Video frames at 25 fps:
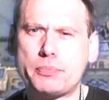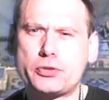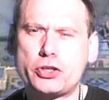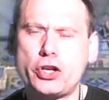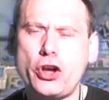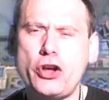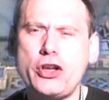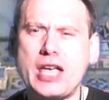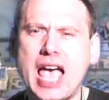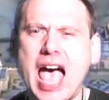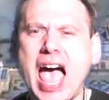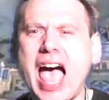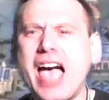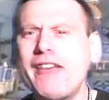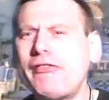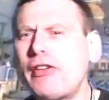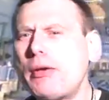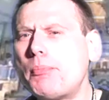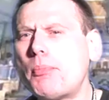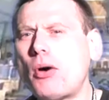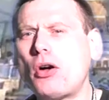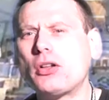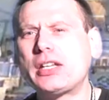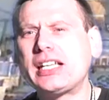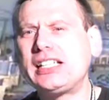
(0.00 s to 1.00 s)
2.
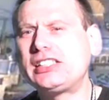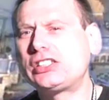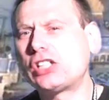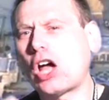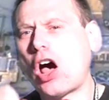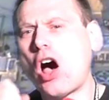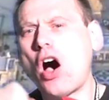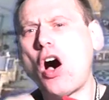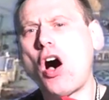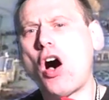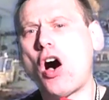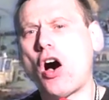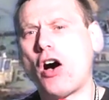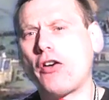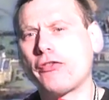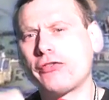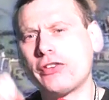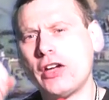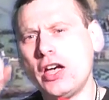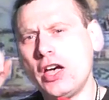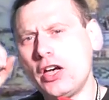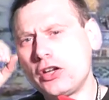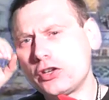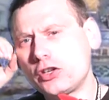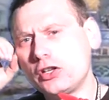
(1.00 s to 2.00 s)
Everybody's off,
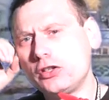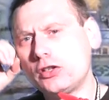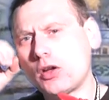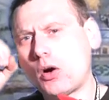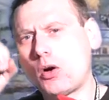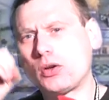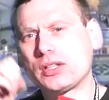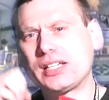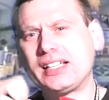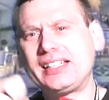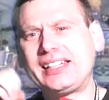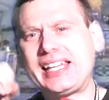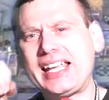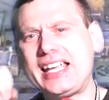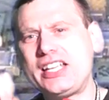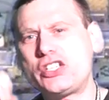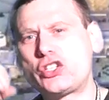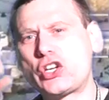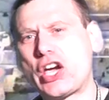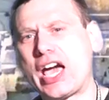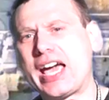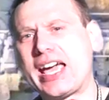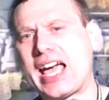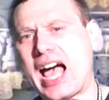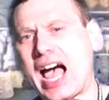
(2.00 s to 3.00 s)
you know, on the
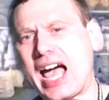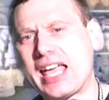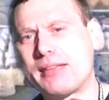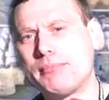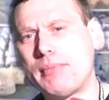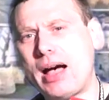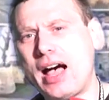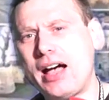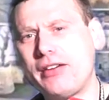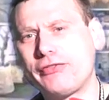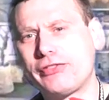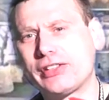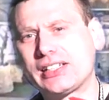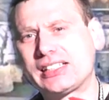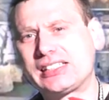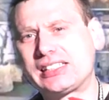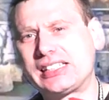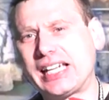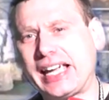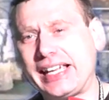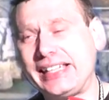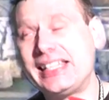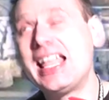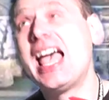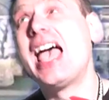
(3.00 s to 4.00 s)
DJI Mavic
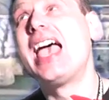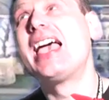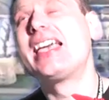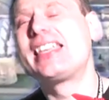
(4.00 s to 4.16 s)
scene.